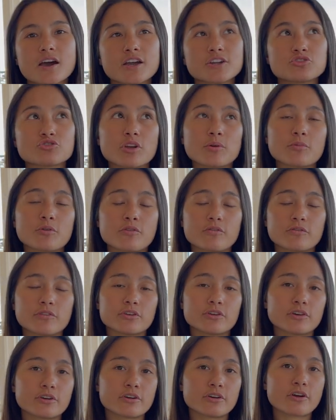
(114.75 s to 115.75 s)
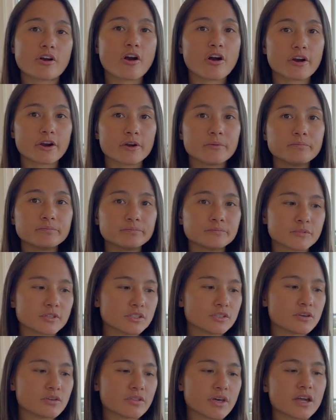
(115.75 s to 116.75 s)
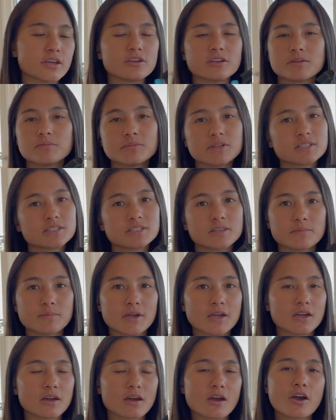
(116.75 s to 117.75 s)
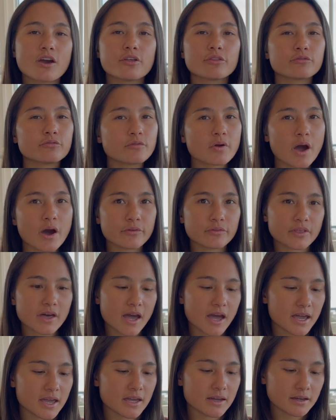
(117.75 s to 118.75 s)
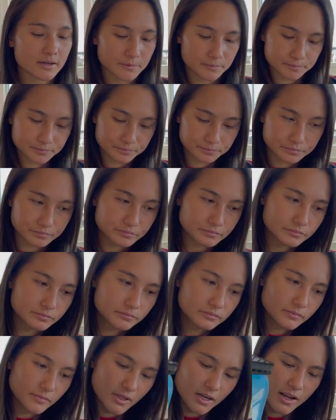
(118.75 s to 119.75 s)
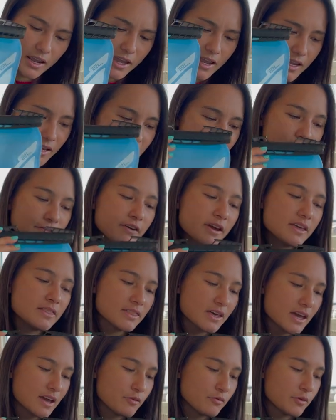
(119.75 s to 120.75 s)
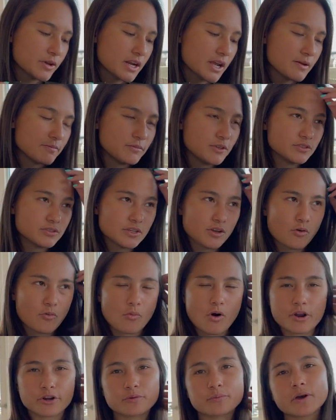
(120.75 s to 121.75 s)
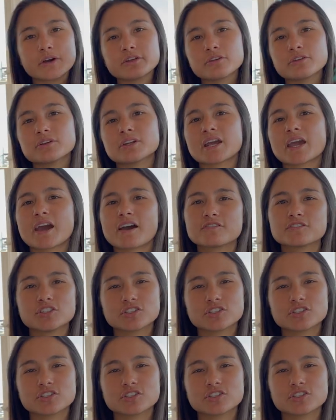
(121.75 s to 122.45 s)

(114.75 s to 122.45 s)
drape over your arm so that you can be sipping throughout the hike. And I find that when I'm using a water bottle and I have to